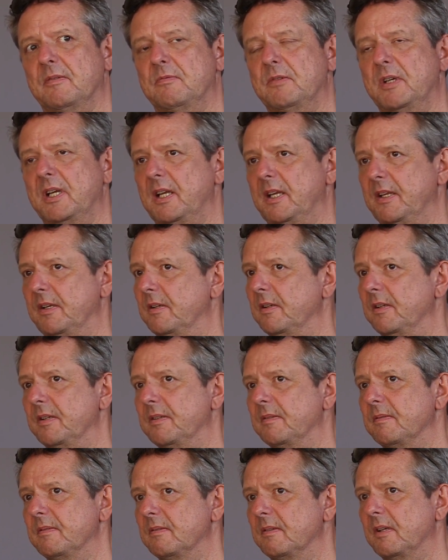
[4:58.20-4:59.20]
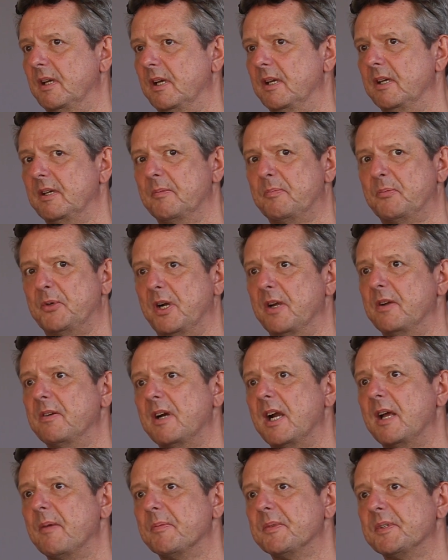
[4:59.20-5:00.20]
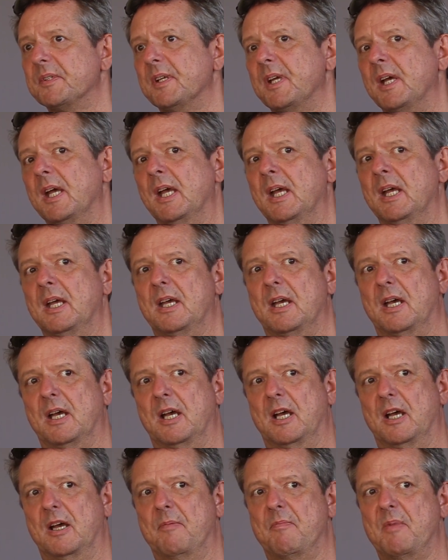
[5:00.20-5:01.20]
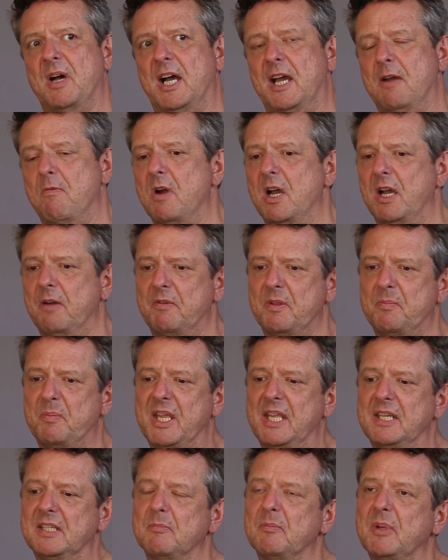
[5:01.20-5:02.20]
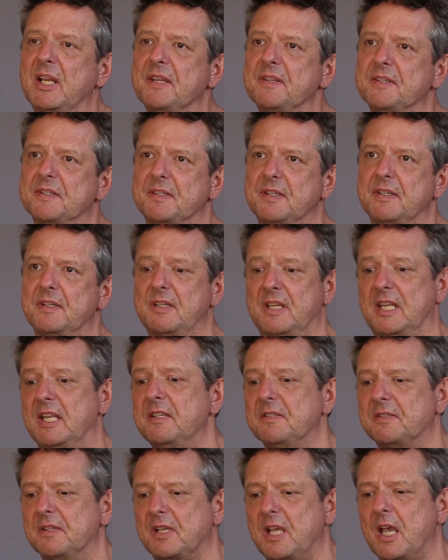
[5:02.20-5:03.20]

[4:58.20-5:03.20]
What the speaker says: really good programs. I work with Peter Blinston. He's the